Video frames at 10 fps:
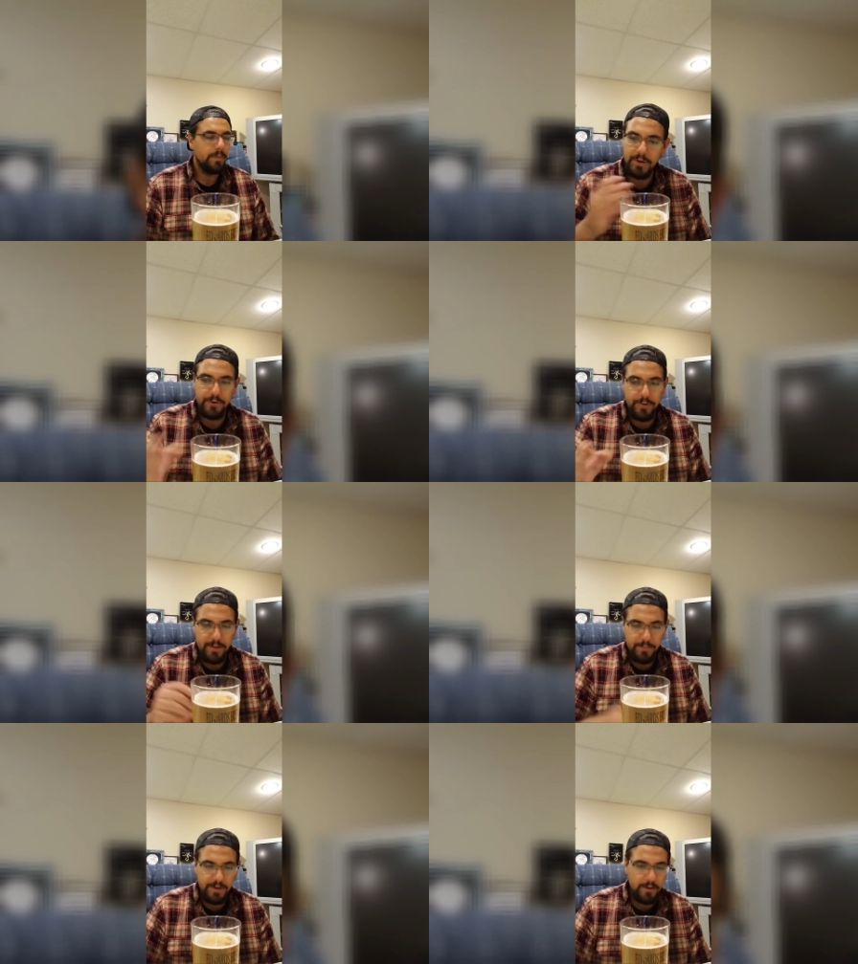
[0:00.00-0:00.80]
But
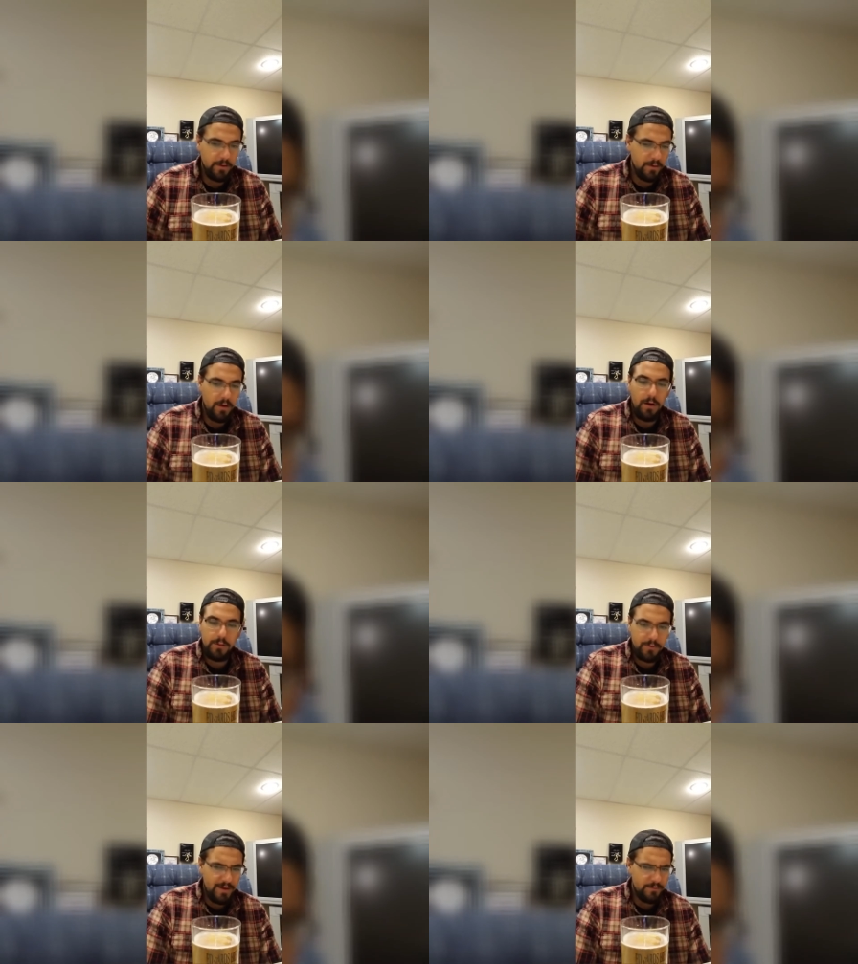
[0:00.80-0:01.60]
great beer, all
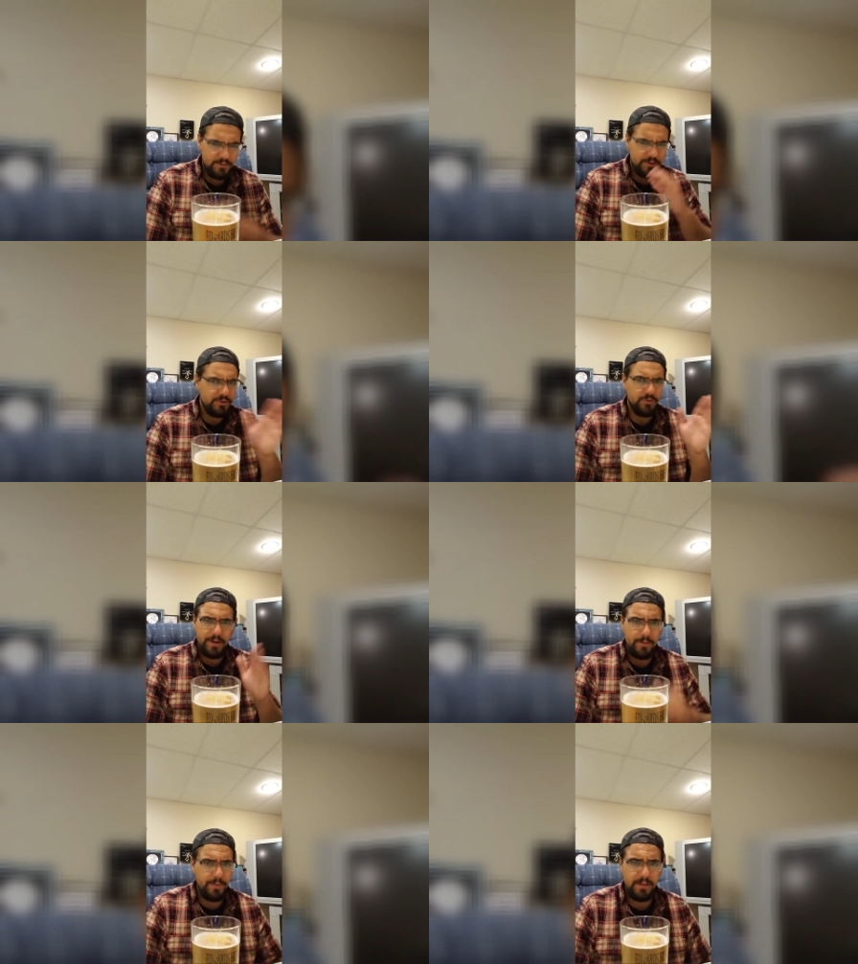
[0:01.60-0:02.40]
around good
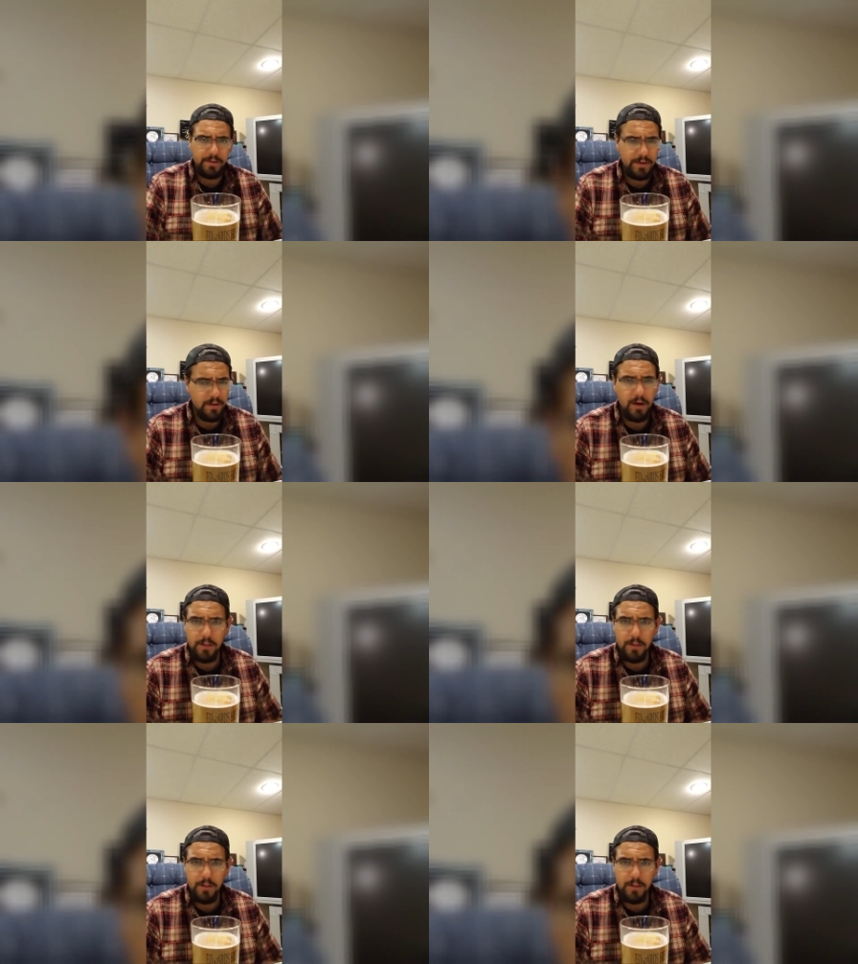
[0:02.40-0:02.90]
drinkability,